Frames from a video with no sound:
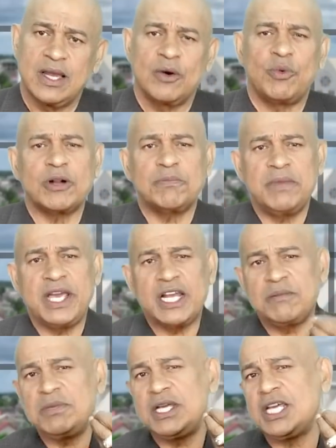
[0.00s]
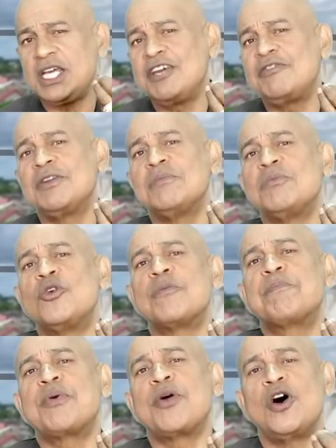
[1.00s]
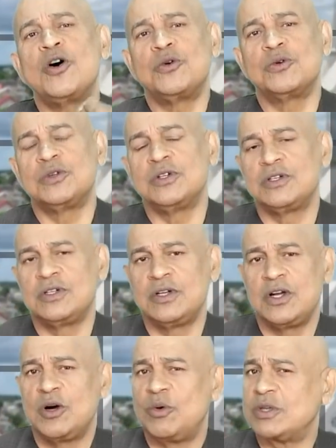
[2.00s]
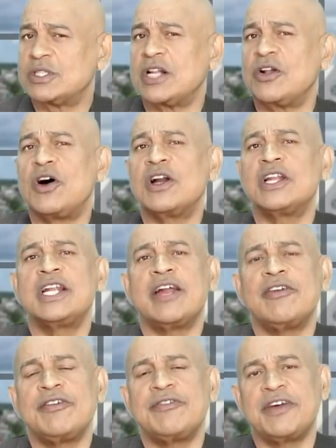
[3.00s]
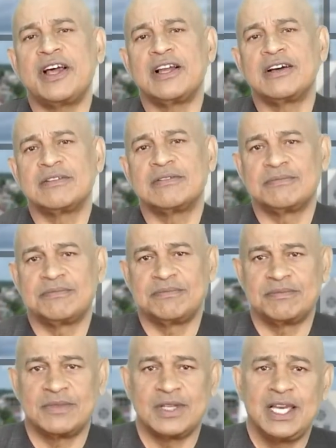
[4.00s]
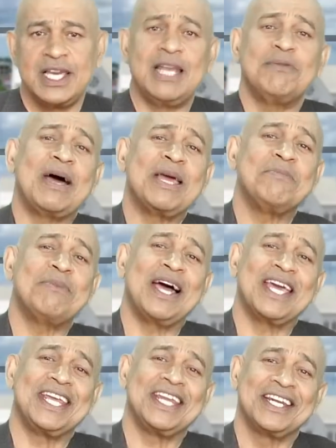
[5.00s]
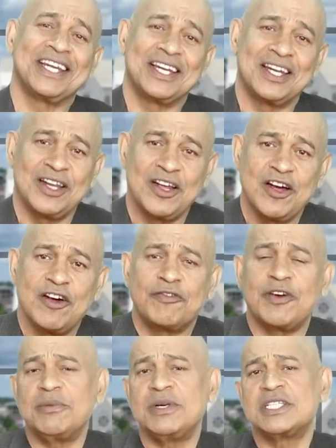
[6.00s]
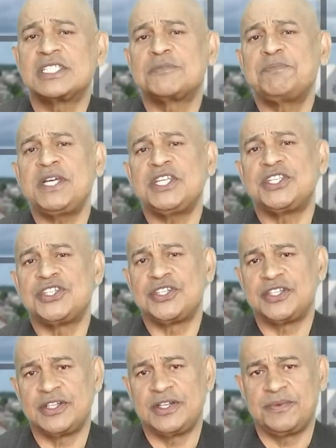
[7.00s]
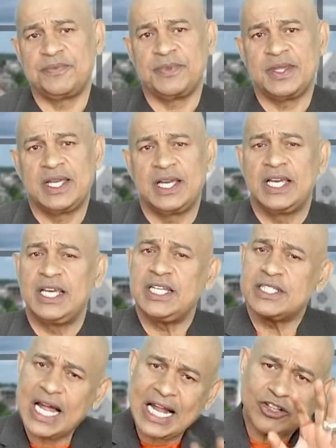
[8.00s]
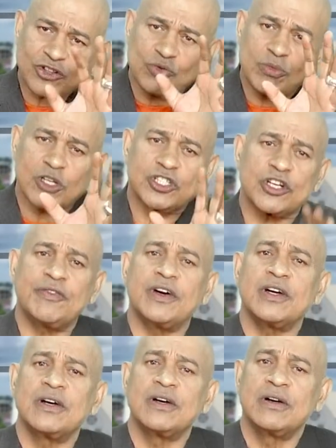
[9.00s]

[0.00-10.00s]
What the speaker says: What made me even more proud was an ordinary fella. In my mind, from his speech, he's not too much of a